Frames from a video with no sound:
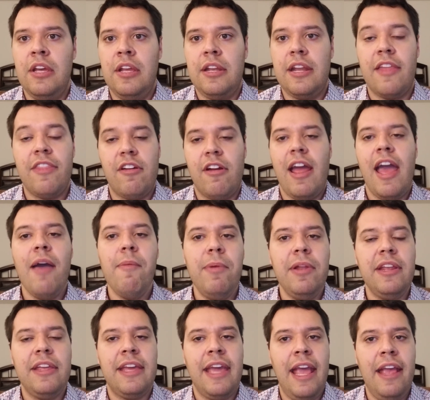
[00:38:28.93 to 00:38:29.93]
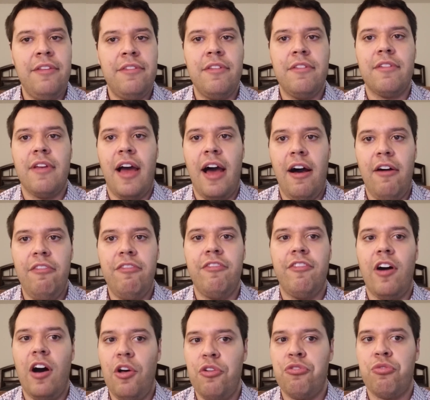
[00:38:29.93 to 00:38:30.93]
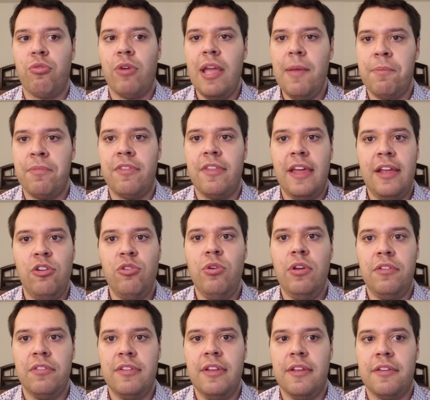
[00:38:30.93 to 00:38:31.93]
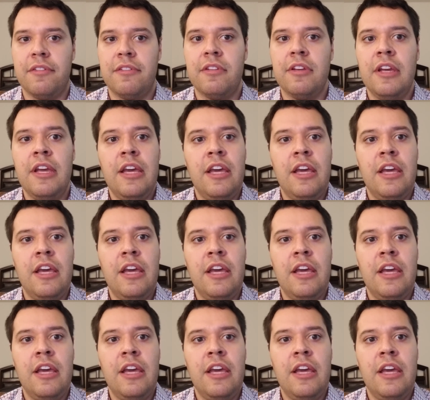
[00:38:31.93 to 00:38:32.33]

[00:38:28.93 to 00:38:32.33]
Now, there have been cases of false rapes. They do exist.